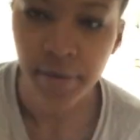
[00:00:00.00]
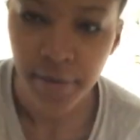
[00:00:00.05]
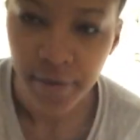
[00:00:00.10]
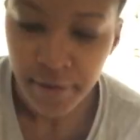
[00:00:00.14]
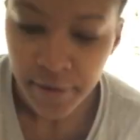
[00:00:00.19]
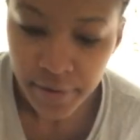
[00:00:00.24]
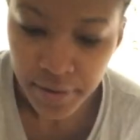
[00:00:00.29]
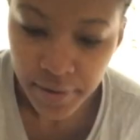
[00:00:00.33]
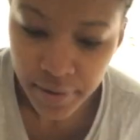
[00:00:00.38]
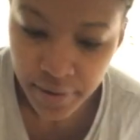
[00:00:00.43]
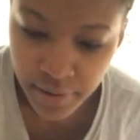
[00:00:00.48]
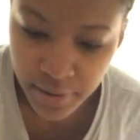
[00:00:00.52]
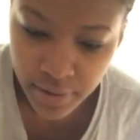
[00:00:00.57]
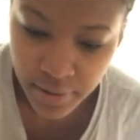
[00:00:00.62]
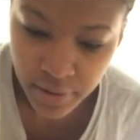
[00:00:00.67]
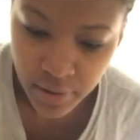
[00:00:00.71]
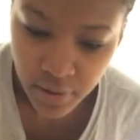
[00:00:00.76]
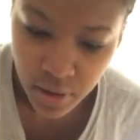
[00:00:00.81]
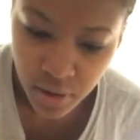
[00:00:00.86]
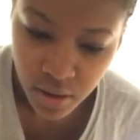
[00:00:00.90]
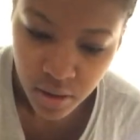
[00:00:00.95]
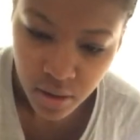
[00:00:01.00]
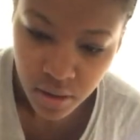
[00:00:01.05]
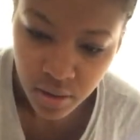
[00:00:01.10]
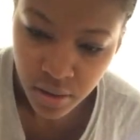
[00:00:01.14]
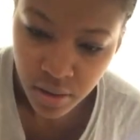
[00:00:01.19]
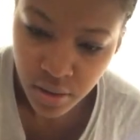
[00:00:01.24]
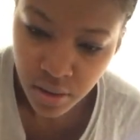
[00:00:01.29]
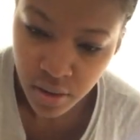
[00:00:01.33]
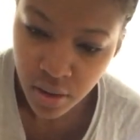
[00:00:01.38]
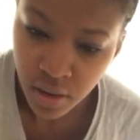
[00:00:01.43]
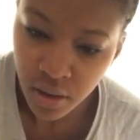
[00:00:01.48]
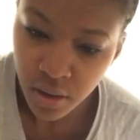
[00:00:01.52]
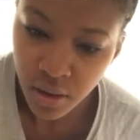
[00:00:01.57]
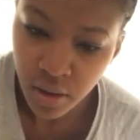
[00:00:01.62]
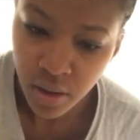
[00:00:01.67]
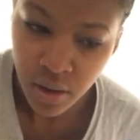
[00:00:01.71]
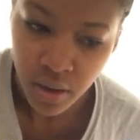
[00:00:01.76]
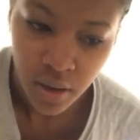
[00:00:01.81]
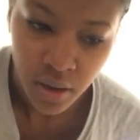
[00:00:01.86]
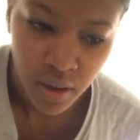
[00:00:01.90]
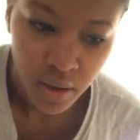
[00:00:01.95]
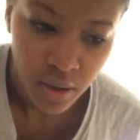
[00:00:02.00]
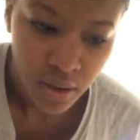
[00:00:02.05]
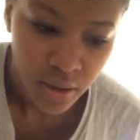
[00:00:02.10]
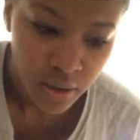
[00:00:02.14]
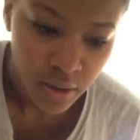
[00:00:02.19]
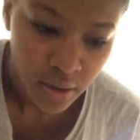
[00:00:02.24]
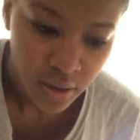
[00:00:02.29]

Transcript: come back on here and